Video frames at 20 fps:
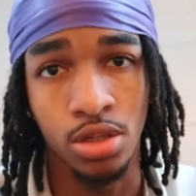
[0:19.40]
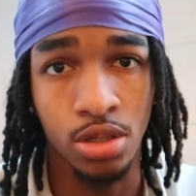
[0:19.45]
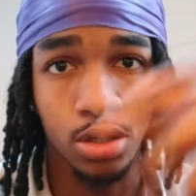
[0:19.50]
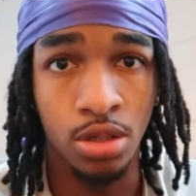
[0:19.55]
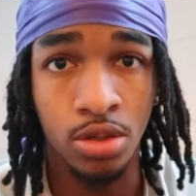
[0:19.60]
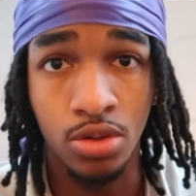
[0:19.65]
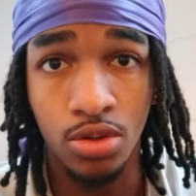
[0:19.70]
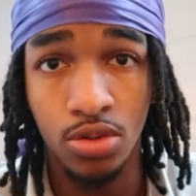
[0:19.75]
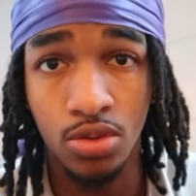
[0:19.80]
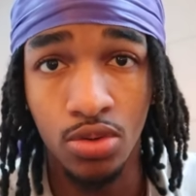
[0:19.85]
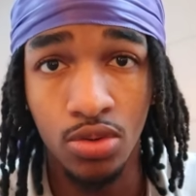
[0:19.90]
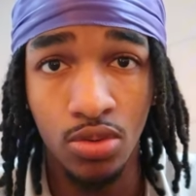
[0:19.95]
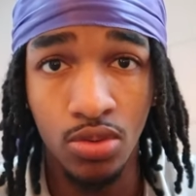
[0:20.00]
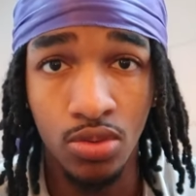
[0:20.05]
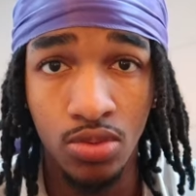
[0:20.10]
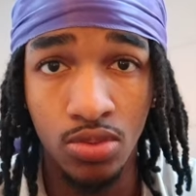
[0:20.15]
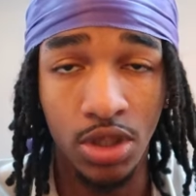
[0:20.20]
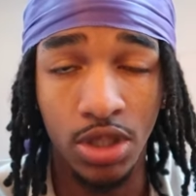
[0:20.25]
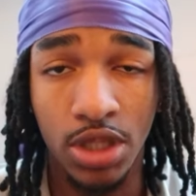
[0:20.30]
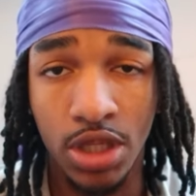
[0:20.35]
Yo,
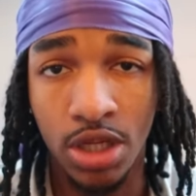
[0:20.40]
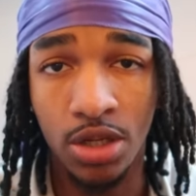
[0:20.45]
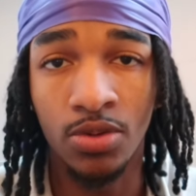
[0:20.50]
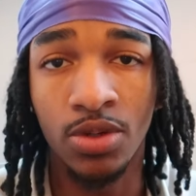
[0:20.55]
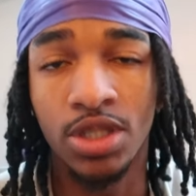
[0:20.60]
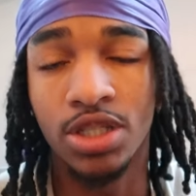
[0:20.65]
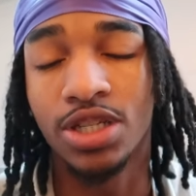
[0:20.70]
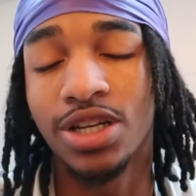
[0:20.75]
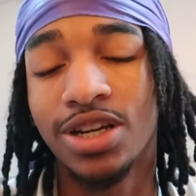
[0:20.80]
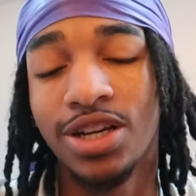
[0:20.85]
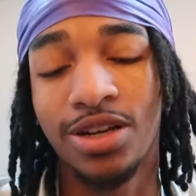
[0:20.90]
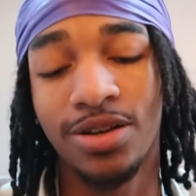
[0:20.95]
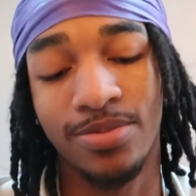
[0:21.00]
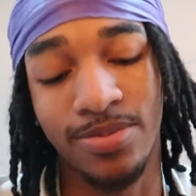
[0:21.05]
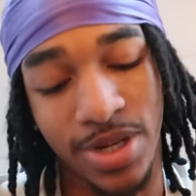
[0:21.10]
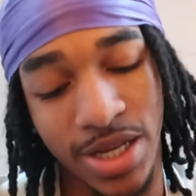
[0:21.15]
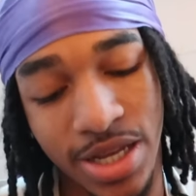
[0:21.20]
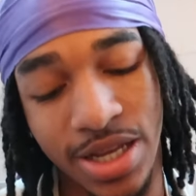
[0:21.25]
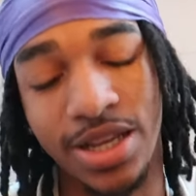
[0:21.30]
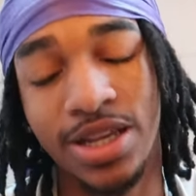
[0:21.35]
what's good with y'all,
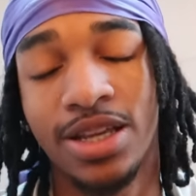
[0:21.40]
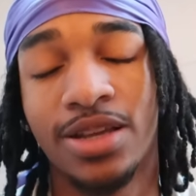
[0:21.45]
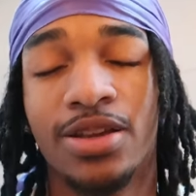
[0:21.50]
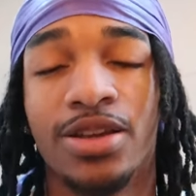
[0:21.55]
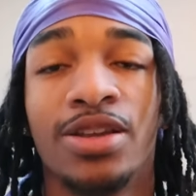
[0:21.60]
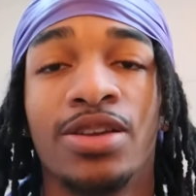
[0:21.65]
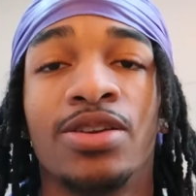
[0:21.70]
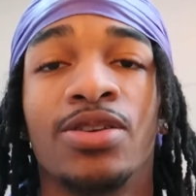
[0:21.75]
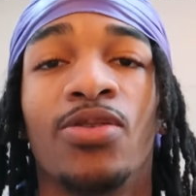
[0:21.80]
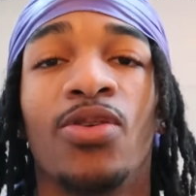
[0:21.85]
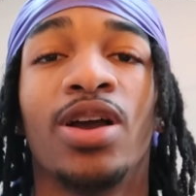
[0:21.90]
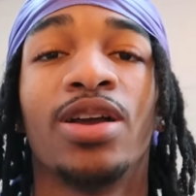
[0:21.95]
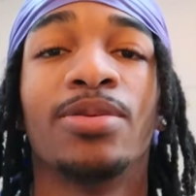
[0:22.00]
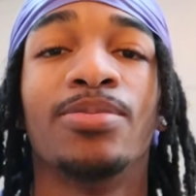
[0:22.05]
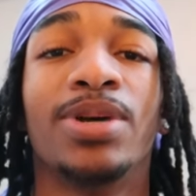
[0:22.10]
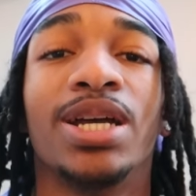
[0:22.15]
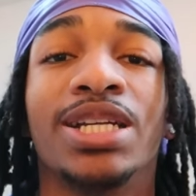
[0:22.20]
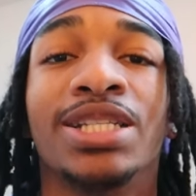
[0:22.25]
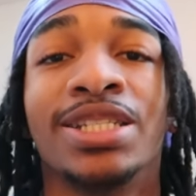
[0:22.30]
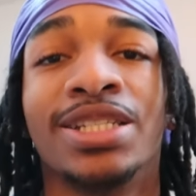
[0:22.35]
man?
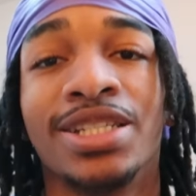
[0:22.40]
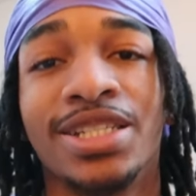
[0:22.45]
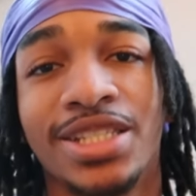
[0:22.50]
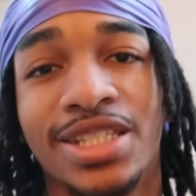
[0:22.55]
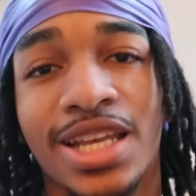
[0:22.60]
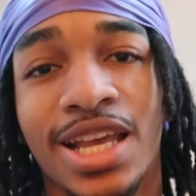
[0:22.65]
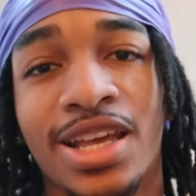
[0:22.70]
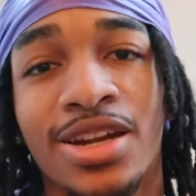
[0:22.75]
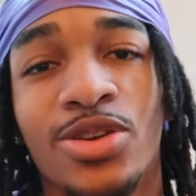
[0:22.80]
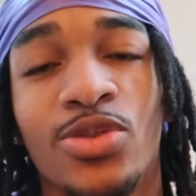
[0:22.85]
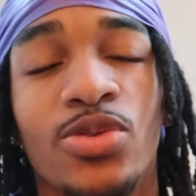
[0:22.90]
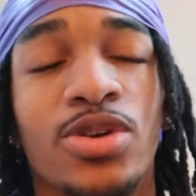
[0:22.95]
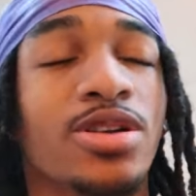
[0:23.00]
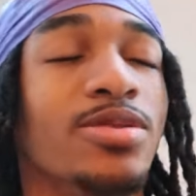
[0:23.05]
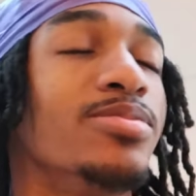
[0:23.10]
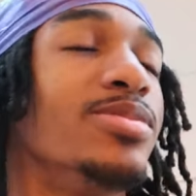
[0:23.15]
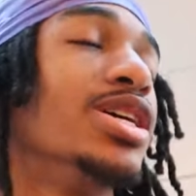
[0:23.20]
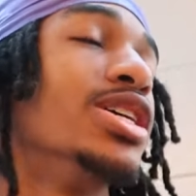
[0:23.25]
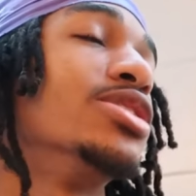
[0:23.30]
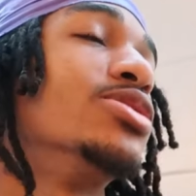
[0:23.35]
Welcome back to the channel.
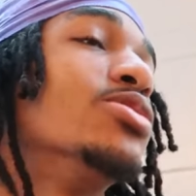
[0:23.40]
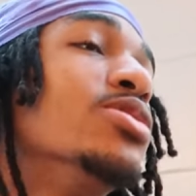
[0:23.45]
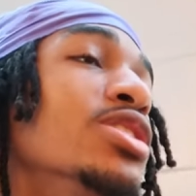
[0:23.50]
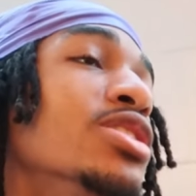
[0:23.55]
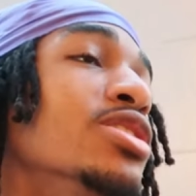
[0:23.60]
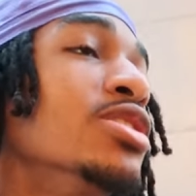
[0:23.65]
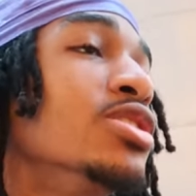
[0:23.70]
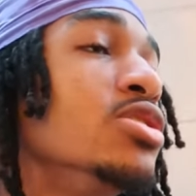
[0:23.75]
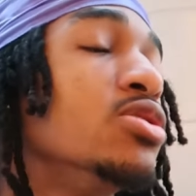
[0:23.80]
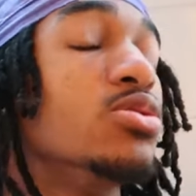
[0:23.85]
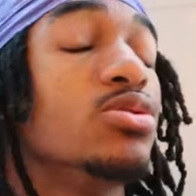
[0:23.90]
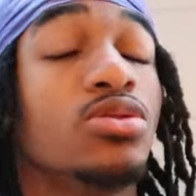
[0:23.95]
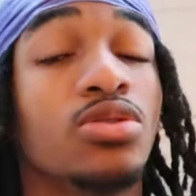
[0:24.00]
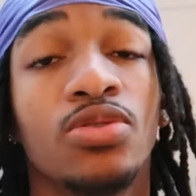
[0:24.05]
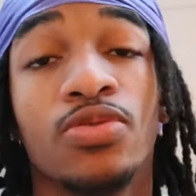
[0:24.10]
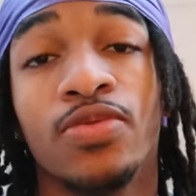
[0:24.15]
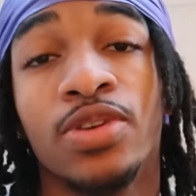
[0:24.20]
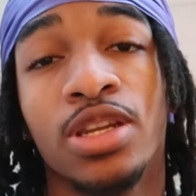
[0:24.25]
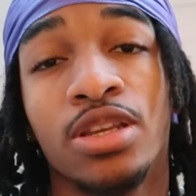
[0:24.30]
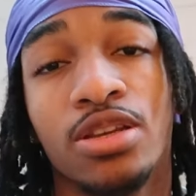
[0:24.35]
Welcome back to another
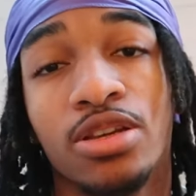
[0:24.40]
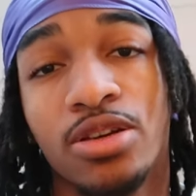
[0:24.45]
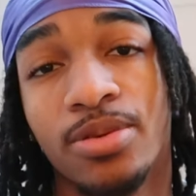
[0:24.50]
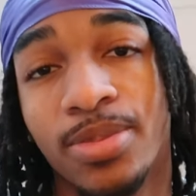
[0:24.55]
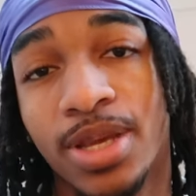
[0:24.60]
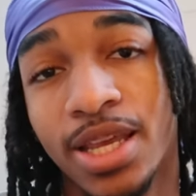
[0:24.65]
YouTube video,